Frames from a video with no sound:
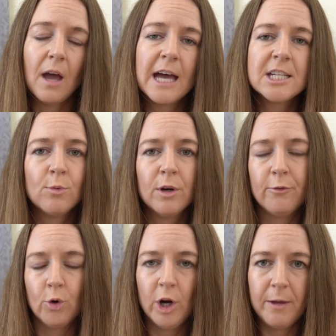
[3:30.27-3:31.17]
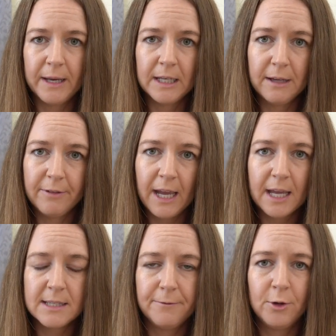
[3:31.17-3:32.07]
As you would have already been living
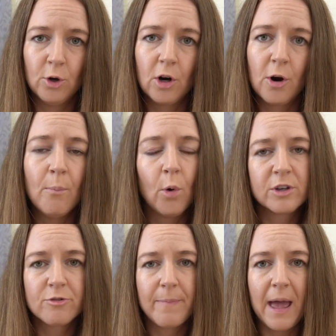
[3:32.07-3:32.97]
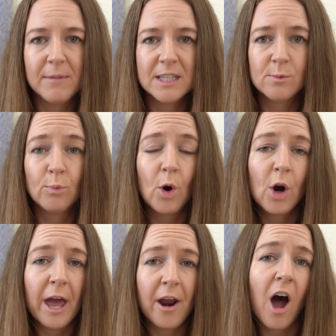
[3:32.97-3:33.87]
as if your mortgage repayments were
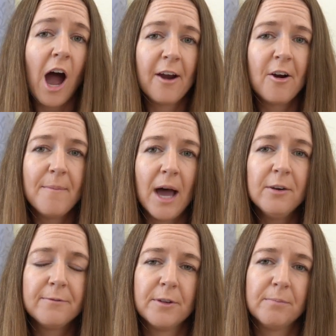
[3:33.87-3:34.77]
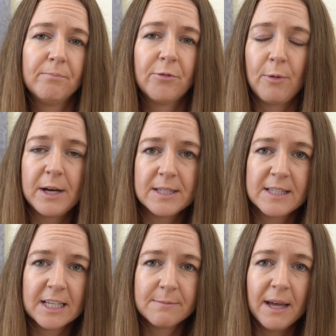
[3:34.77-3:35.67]
at a higher amount for 3 to
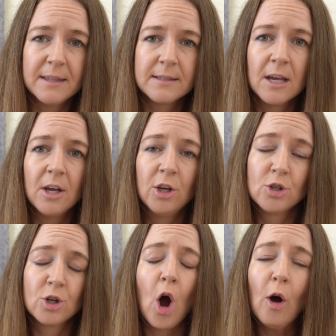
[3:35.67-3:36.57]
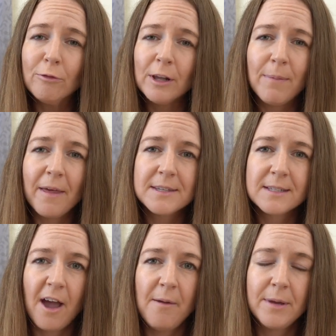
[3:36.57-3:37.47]
6 months, you should hopefully by this
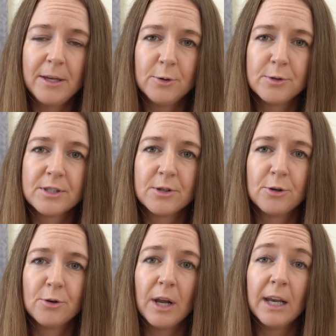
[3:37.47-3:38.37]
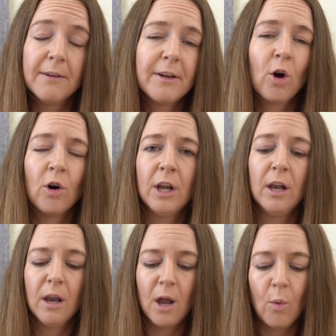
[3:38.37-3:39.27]
time be used to living on a
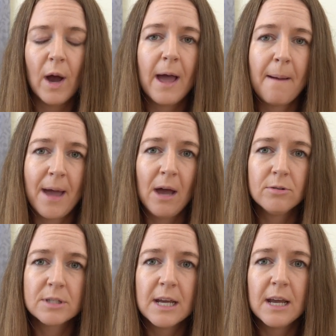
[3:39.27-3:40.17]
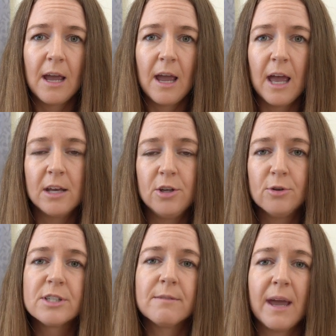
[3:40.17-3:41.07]
lower amount and
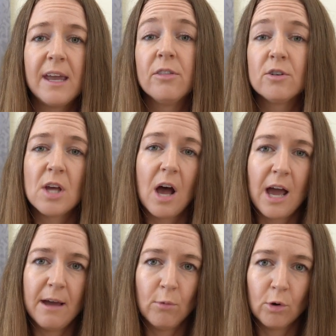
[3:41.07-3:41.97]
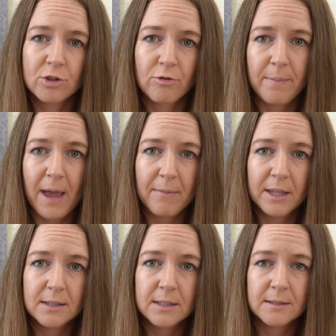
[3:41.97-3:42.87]
used to making those higher mortgage
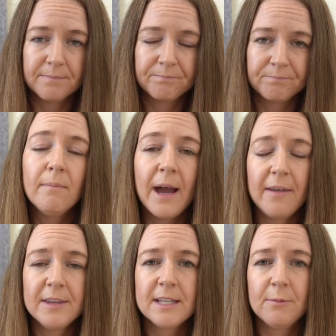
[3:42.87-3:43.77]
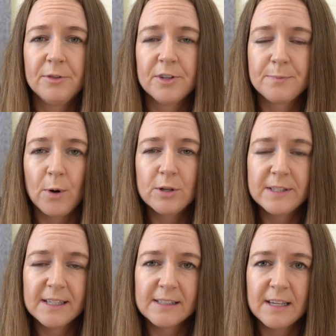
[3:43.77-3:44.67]
repayments. My other tip with this
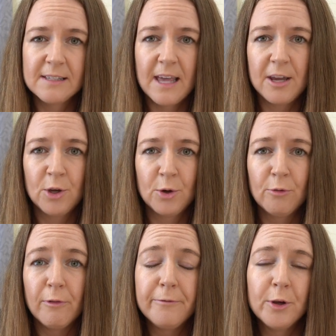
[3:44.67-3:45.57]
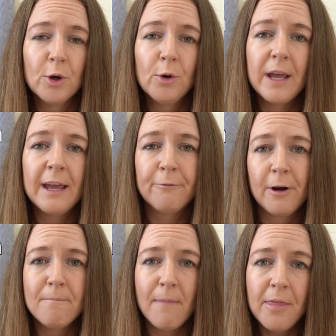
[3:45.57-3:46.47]
process is that you review
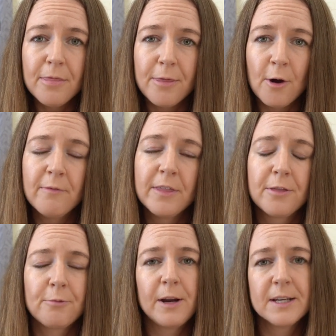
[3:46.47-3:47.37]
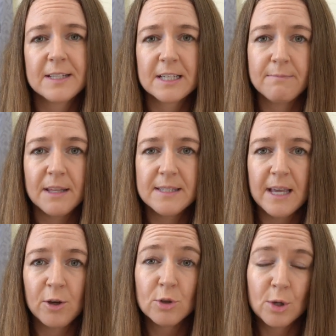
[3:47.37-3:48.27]
every month over the 3 to 6 months
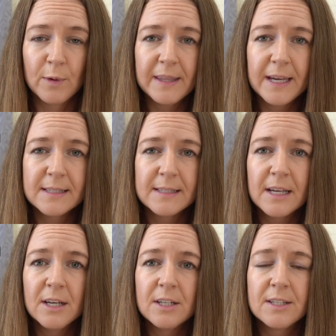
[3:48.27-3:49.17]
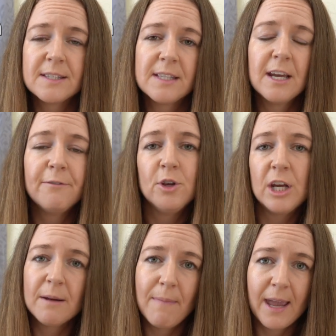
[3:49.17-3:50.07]
that you're doing this to see if you
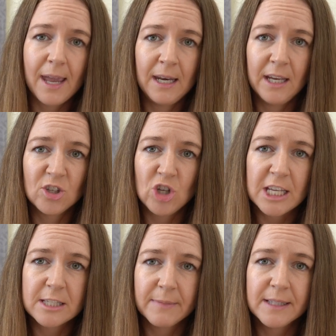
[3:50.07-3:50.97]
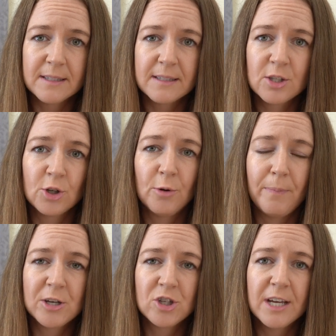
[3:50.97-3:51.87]
need to make any adjustments to your
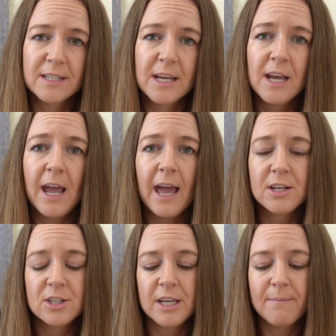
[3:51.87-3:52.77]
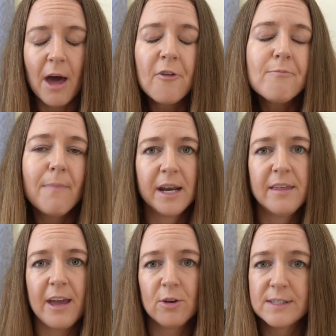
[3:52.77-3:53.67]
budget and the amount of money
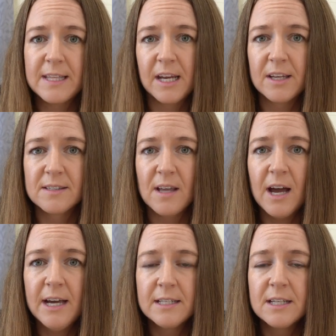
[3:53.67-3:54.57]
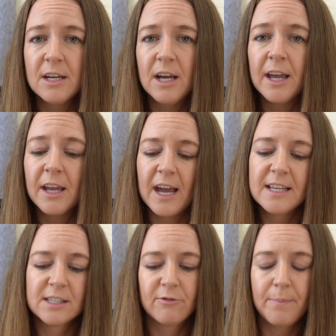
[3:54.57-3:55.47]
that you're setting aside in
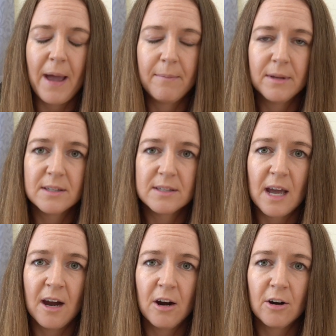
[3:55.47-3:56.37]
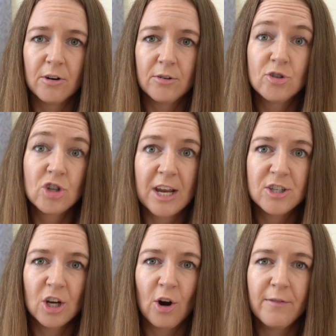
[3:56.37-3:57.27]
case the repayments are
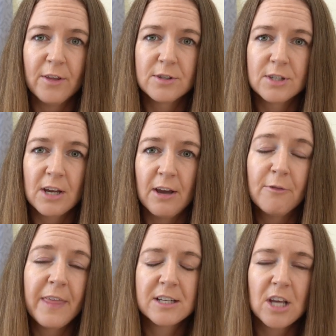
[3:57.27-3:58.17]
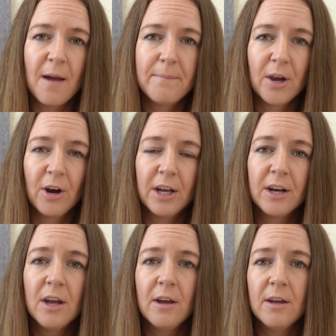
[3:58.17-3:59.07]
changing over that time
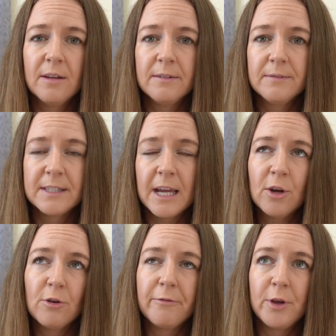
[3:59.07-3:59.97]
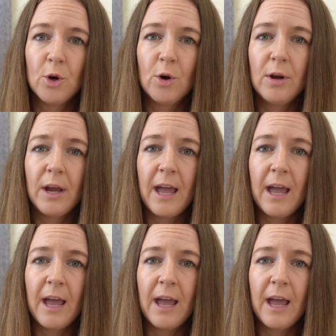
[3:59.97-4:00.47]
period. Say you review